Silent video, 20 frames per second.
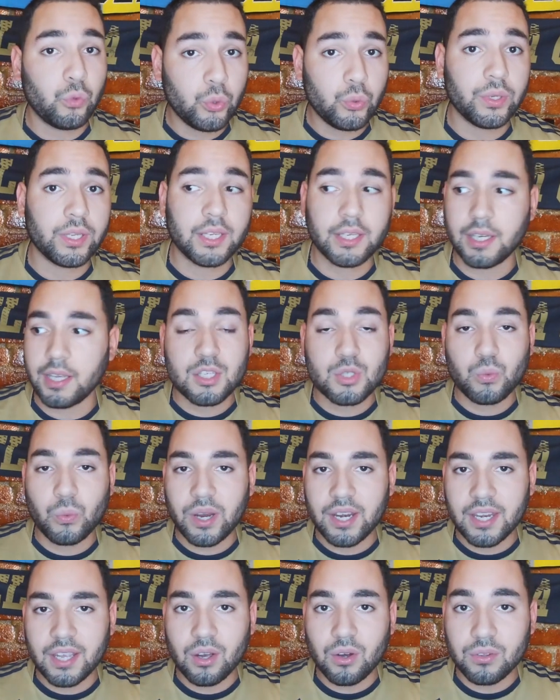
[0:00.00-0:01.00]
Wooten is
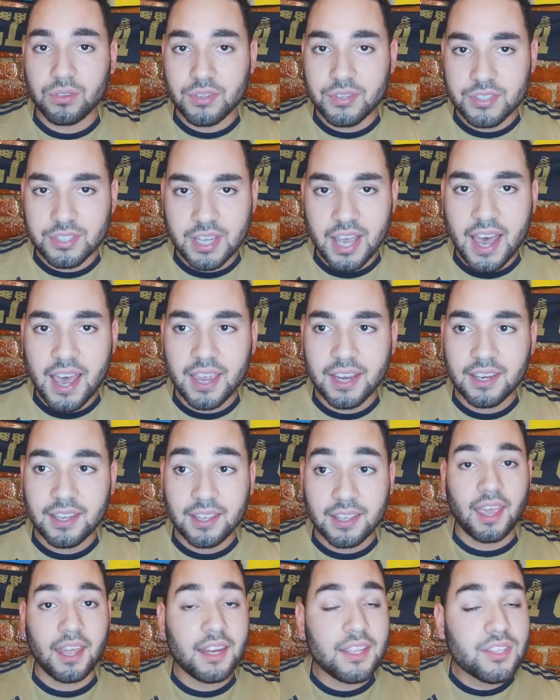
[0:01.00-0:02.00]
waiting on the
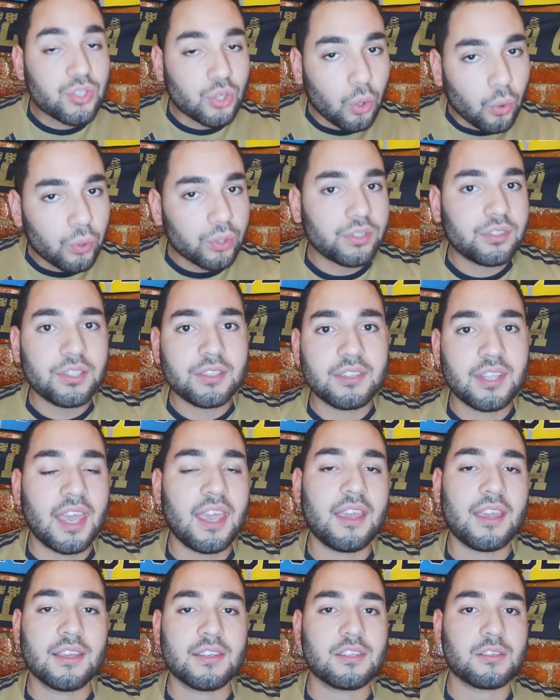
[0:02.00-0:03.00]
side, and he's going to
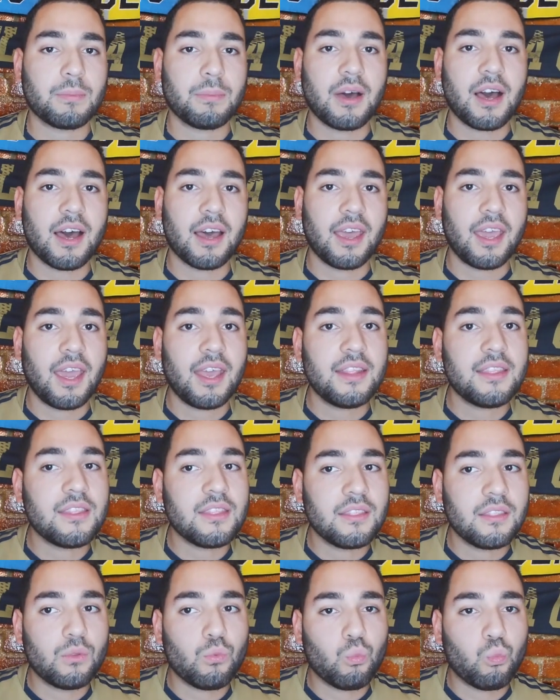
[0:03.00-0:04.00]
take his spot,
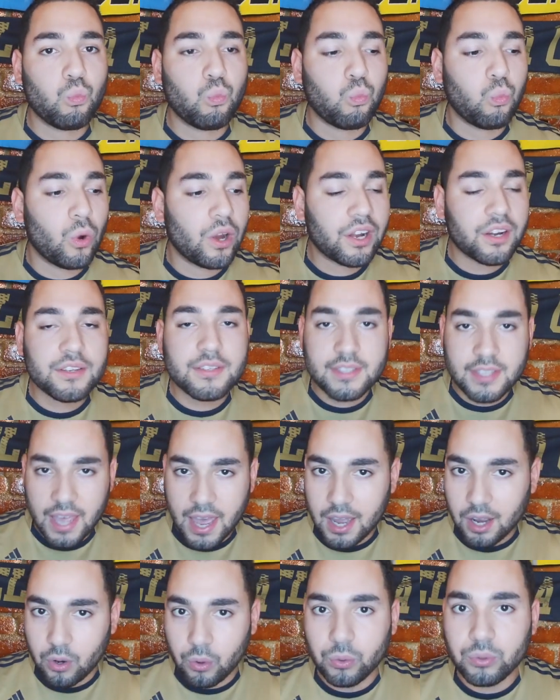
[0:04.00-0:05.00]
and where is
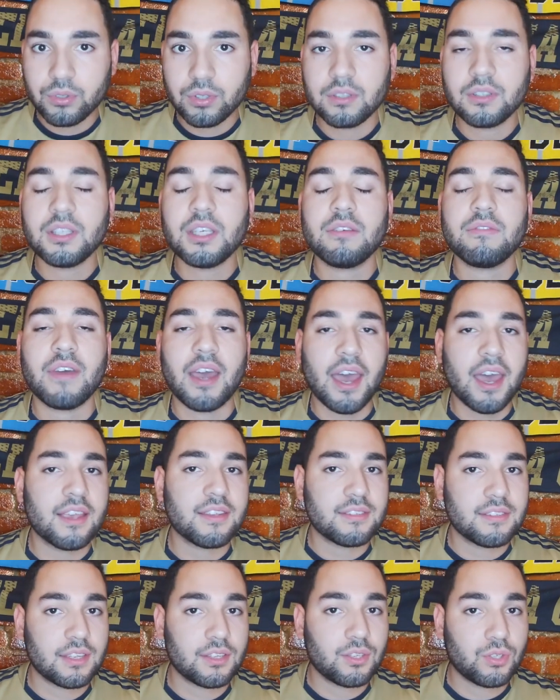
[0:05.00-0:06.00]
that going to leave
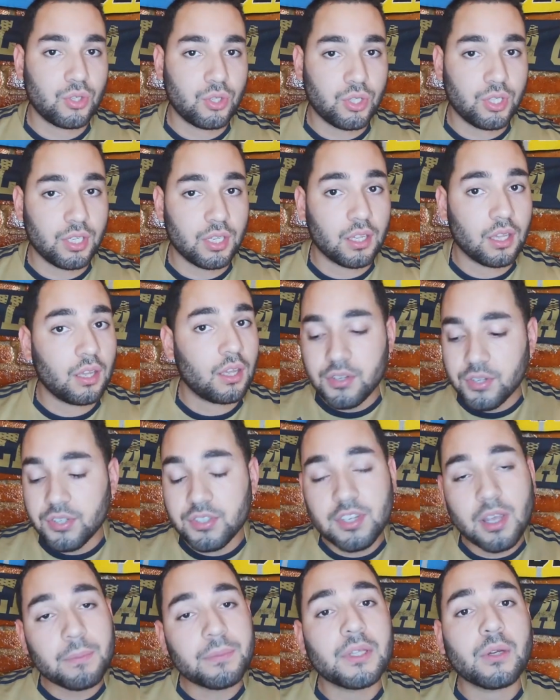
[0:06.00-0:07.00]
SSG? This
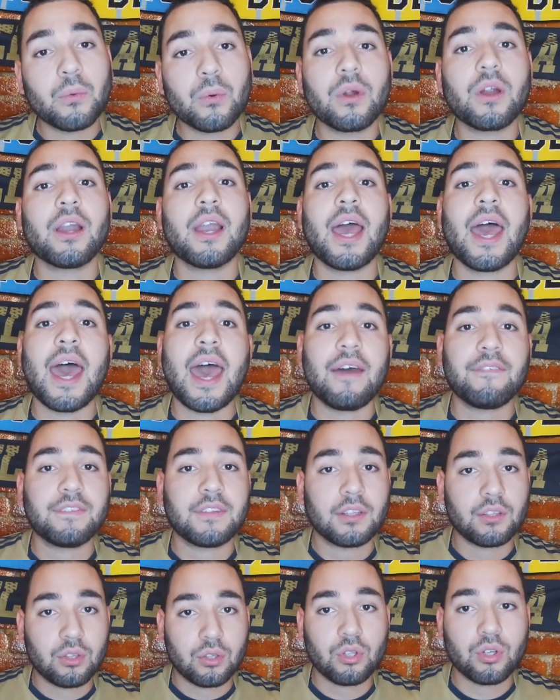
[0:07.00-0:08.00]
is something we're going to have
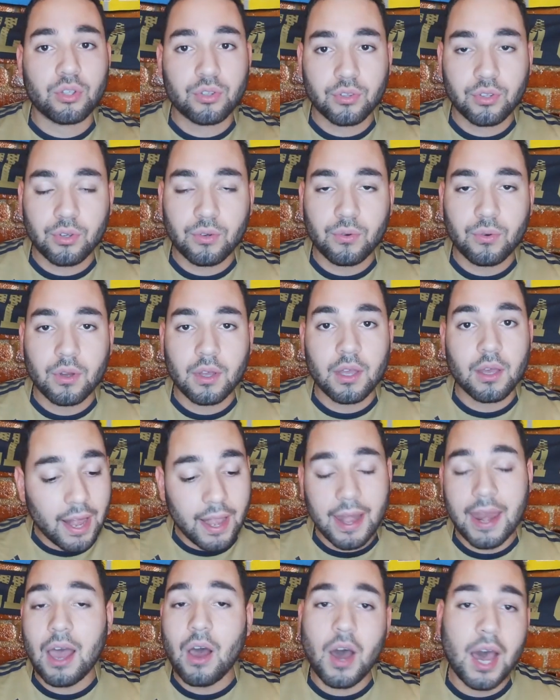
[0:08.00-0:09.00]
to look to.
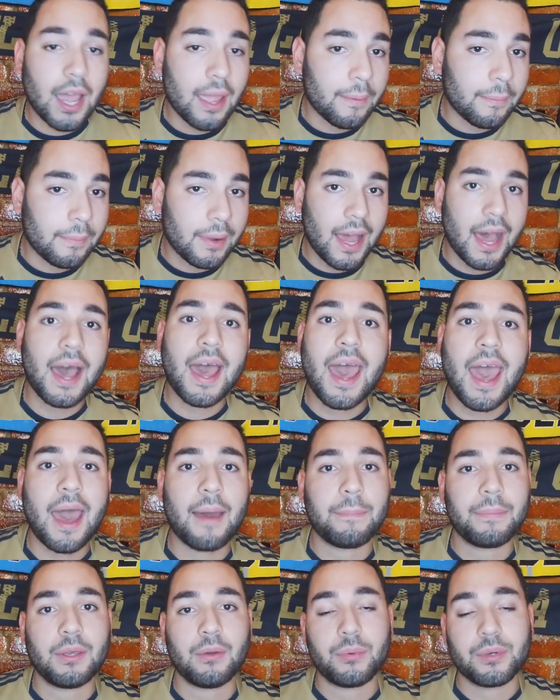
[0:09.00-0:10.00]
Right now, I am not
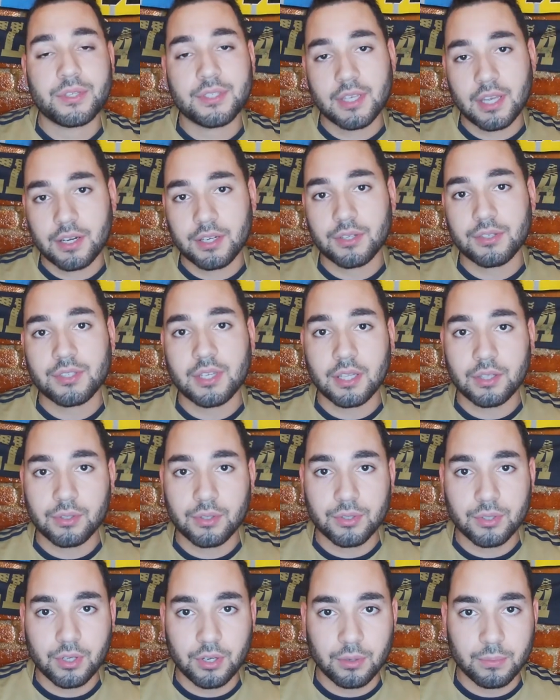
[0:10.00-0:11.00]
happy with Sergio
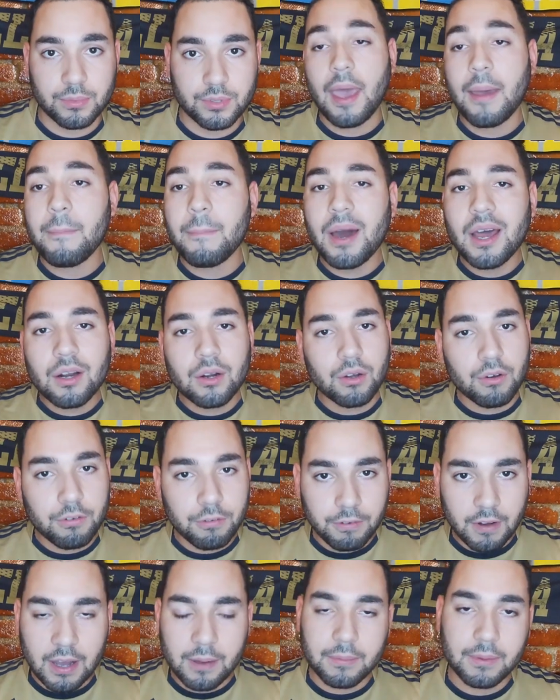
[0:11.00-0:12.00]
Santos Gomes. And Marco
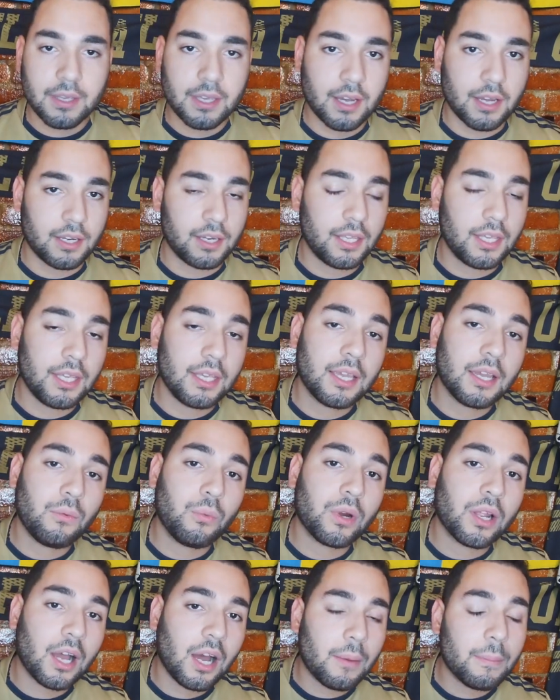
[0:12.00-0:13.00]
Fabian, he
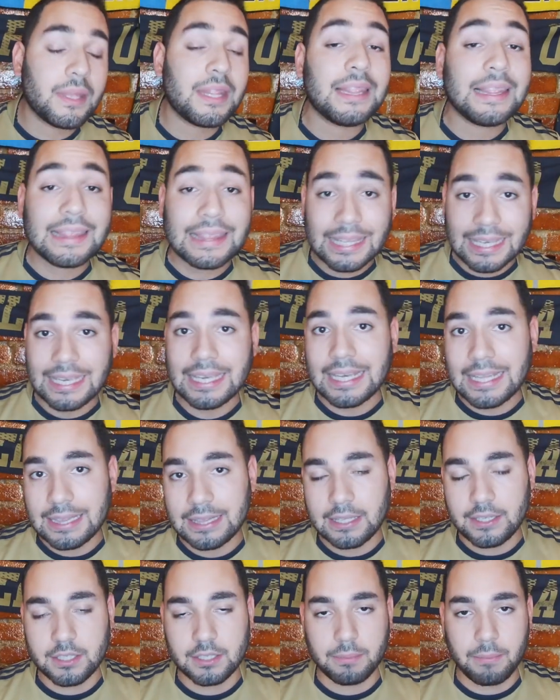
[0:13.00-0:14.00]
would come in late
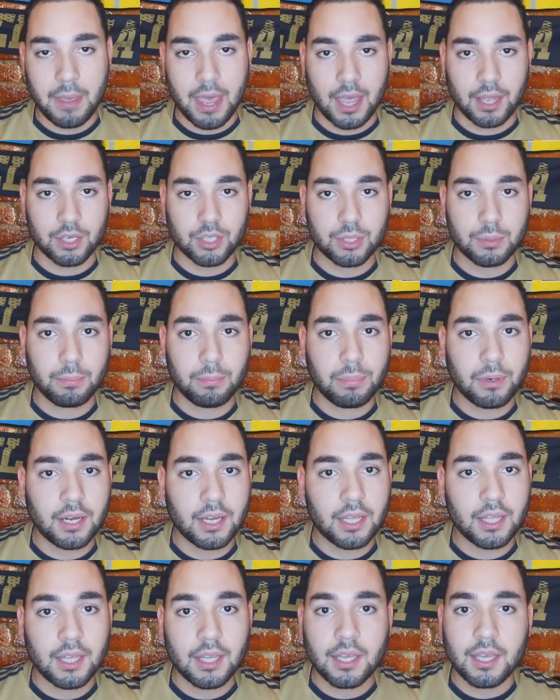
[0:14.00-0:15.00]
in this match,
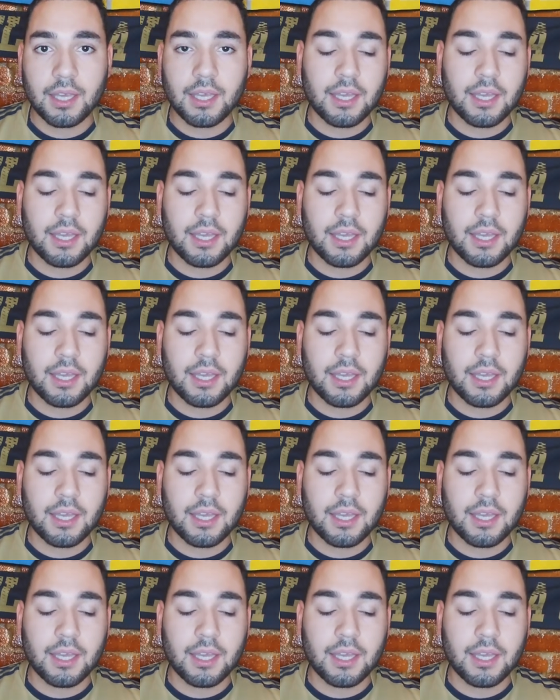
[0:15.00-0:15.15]
but